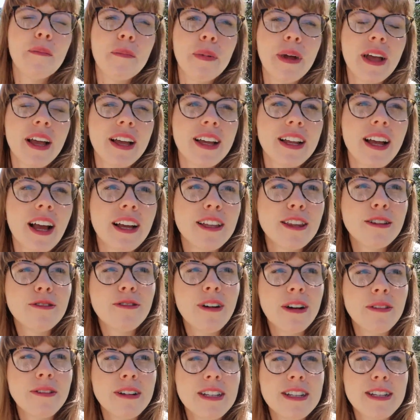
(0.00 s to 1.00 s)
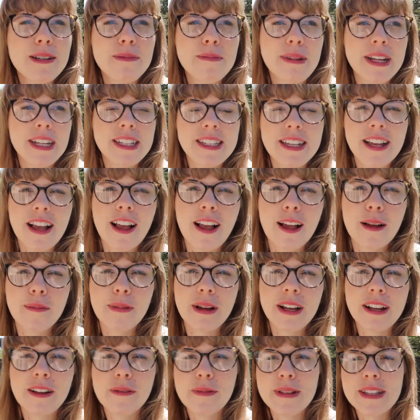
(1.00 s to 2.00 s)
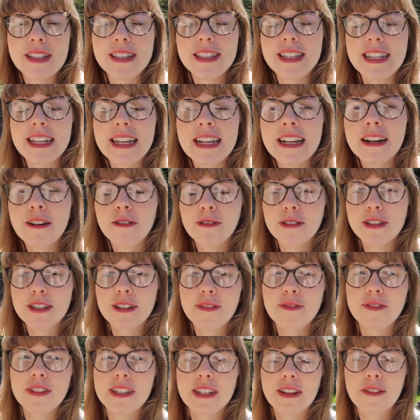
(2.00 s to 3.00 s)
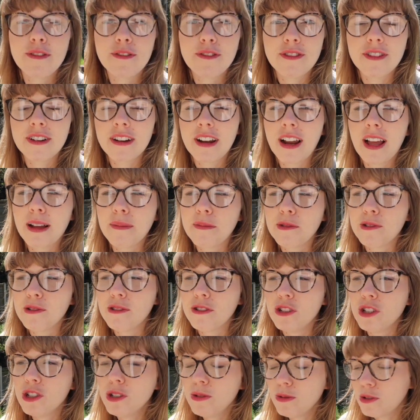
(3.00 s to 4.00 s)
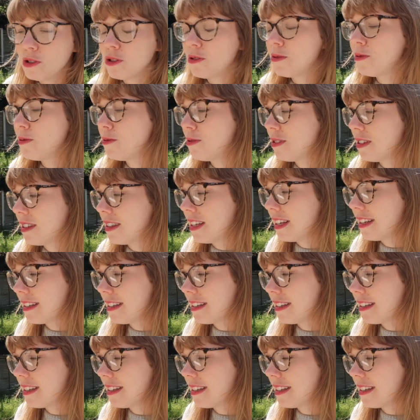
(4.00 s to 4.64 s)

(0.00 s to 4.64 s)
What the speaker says: but I thought I wanted to mix it up. Like, I've been seeing lots of different, like, more neutrals and